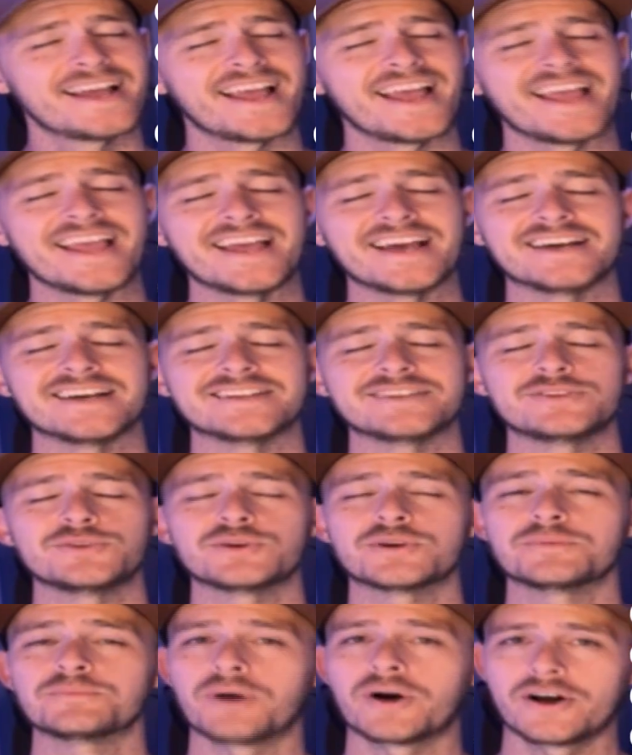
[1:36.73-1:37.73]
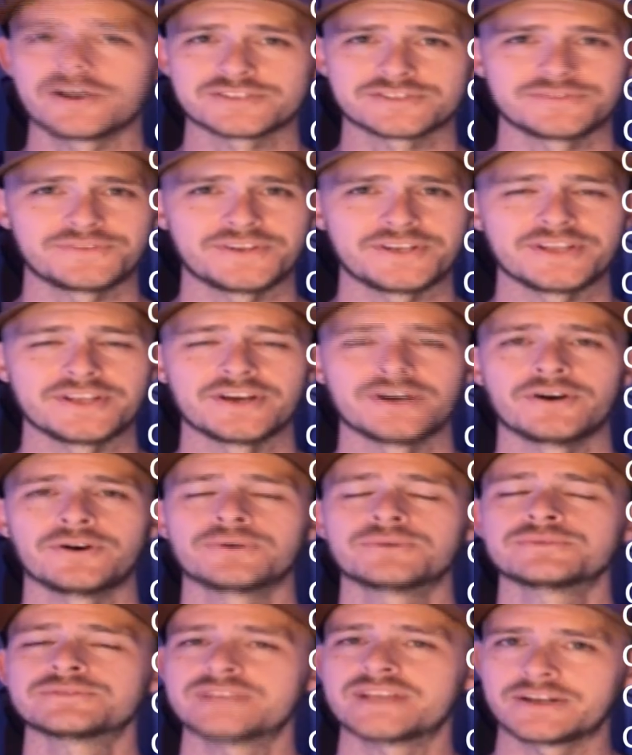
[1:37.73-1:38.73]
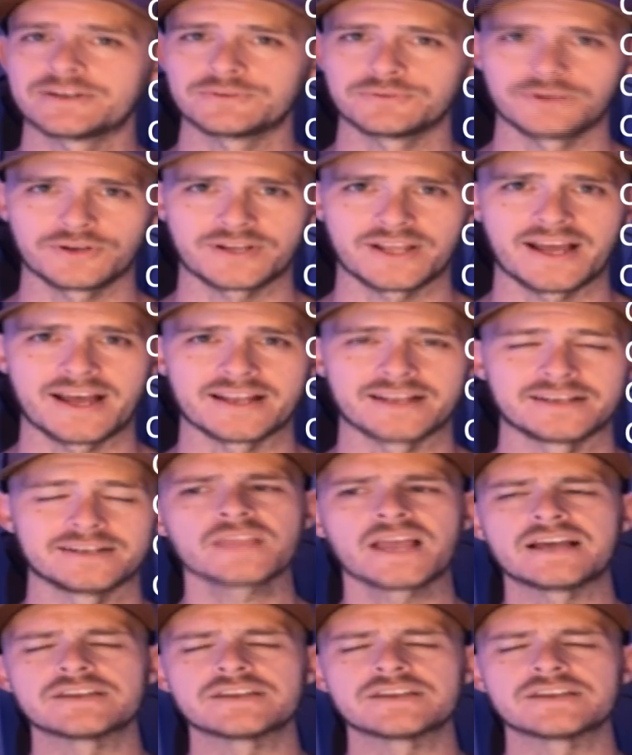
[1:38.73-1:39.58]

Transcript: and you can pause the video, take a look at it.